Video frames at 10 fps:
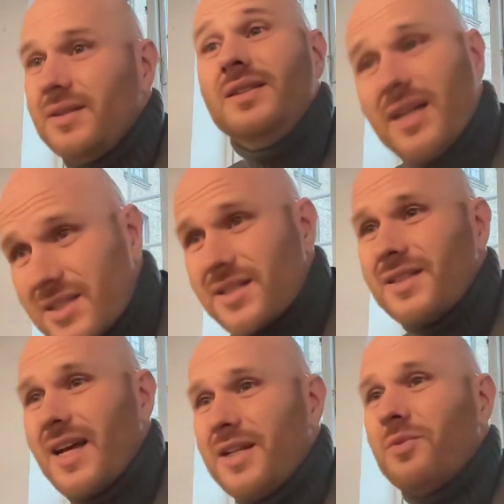yes,
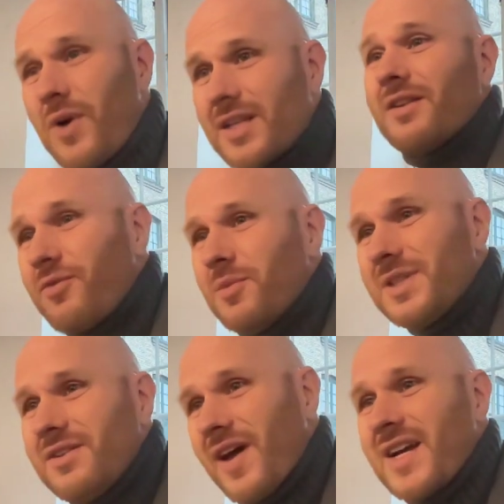that it was
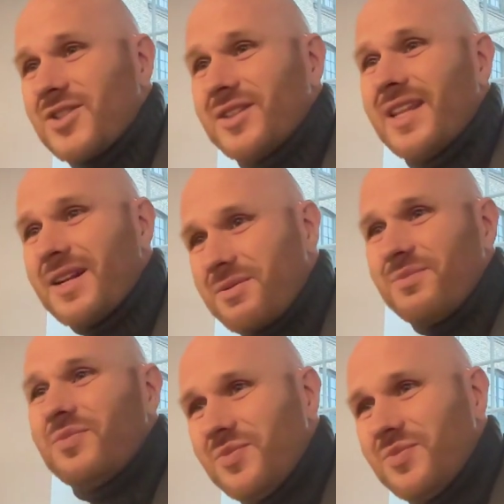affirmative action that